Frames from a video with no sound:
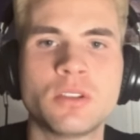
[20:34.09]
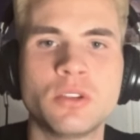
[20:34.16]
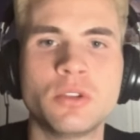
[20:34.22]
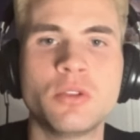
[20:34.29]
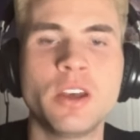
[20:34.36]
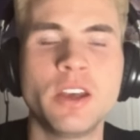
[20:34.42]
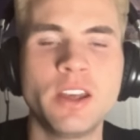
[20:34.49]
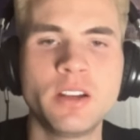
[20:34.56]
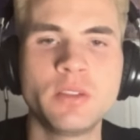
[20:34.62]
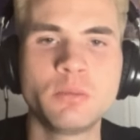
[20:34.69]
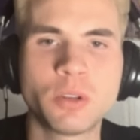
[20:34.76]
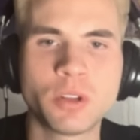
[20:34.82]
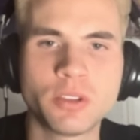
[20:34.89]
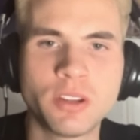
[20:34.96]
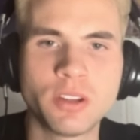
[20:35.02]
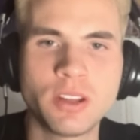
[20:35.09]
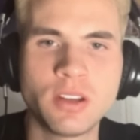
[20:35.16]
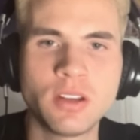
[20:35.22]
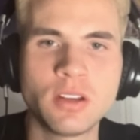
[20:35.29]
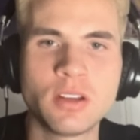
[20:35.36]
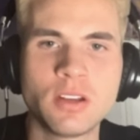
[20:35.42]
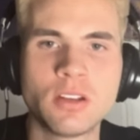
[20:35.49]
You earn
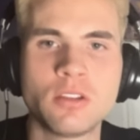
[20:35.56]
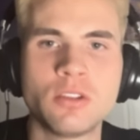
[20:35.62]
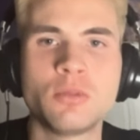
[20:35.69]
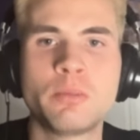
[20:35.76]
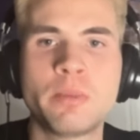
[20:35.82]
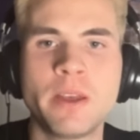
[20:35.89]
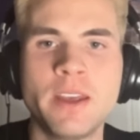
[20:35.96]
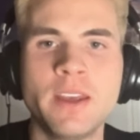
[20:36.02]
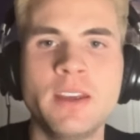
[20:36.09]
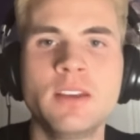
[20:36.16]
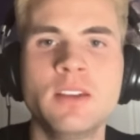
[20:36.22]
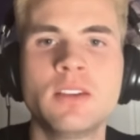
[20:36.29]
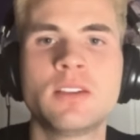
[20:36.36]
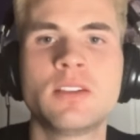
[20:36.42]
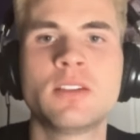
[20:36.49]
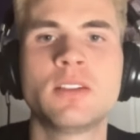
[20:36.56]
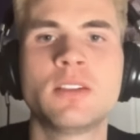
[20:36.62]
money, you pay